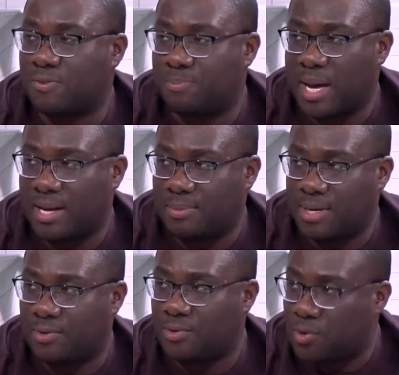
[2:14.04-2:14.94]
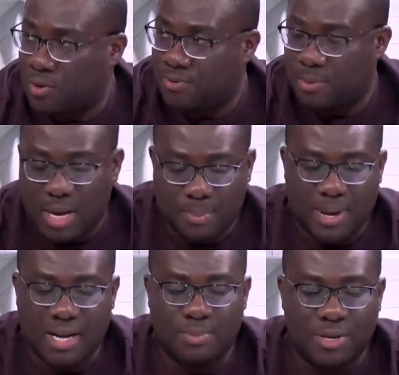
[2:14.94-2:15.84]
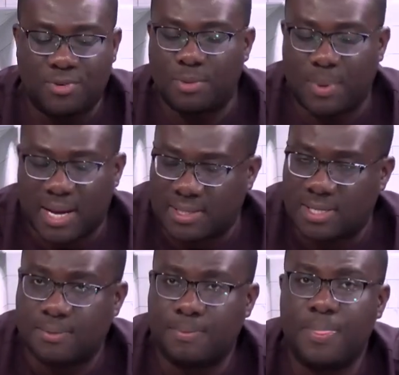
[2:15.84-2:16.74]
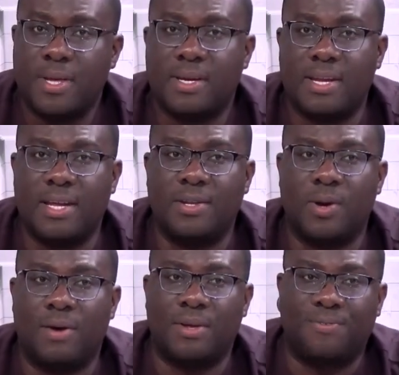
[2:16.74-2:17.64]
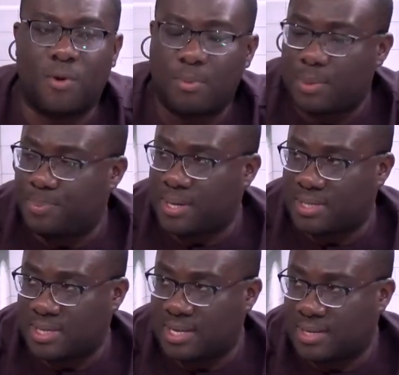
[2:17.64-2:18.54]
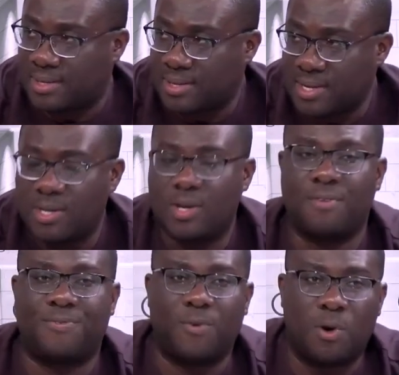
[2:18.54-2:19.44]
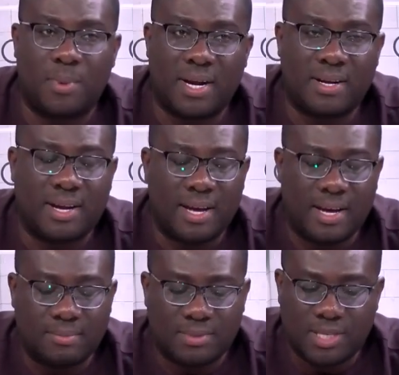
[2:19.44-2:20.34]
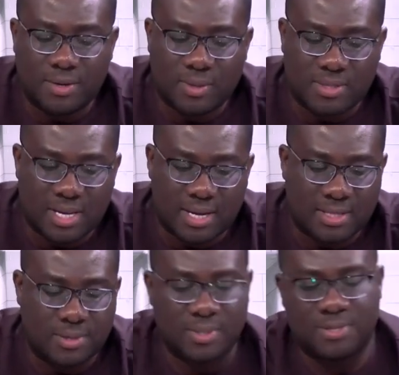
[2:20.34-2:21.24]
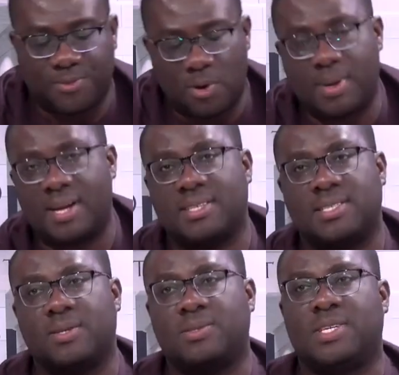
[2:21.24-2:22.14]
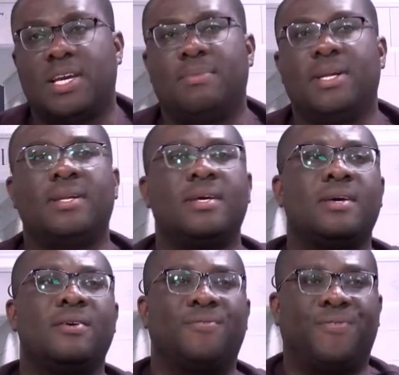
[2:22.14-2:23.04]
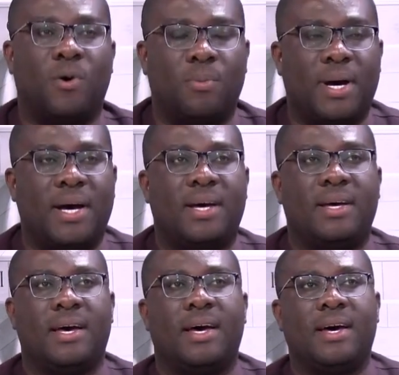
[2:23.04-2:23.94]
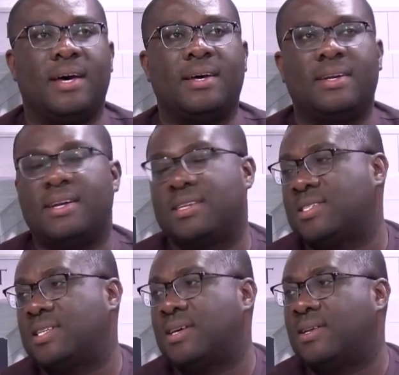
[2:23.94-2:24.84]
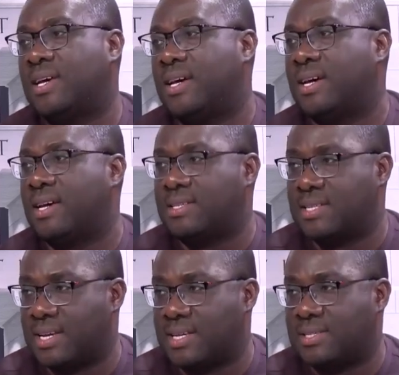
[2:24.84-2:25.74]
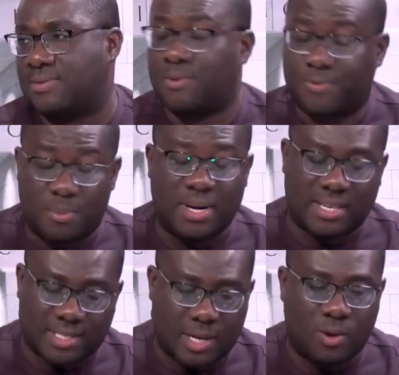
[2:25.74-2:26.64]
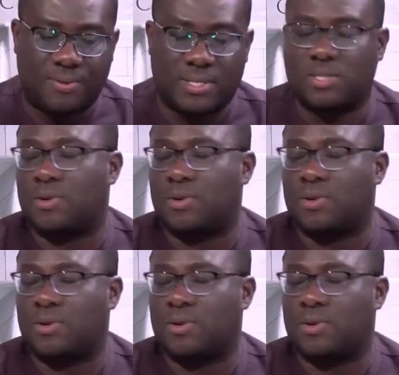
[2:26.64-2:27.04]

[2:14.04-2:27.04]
of parliament drawn from our parliamentary party. Then you have the former president, former general secretaries, former national chairman, former national executives, or former national officers.